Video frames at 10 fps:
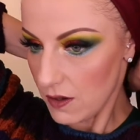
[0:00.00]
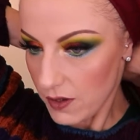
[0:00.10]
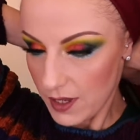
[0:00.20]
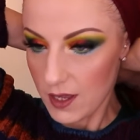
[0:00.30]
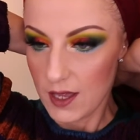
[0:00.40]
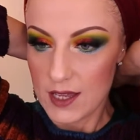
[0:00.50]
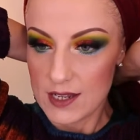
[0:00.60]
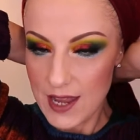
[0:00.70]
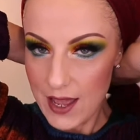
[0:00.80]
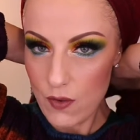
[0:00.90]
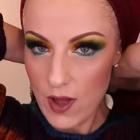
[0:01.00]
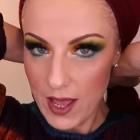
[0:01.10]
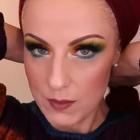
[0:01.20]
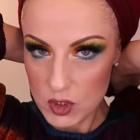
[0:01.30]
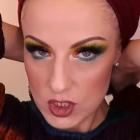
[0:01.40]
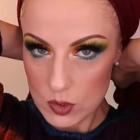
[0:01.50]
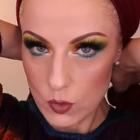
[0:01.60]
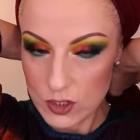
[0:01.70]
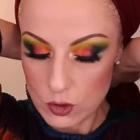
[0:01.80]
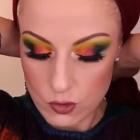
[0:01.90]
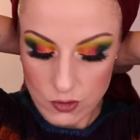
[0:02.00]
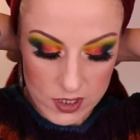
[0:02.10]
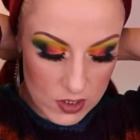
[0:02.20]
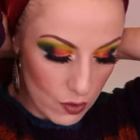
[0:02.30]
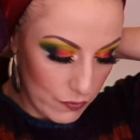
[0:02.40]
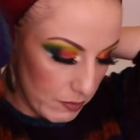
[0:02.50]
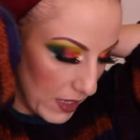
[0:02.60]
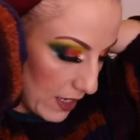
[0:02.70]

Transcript: okay now I'm just going to cross over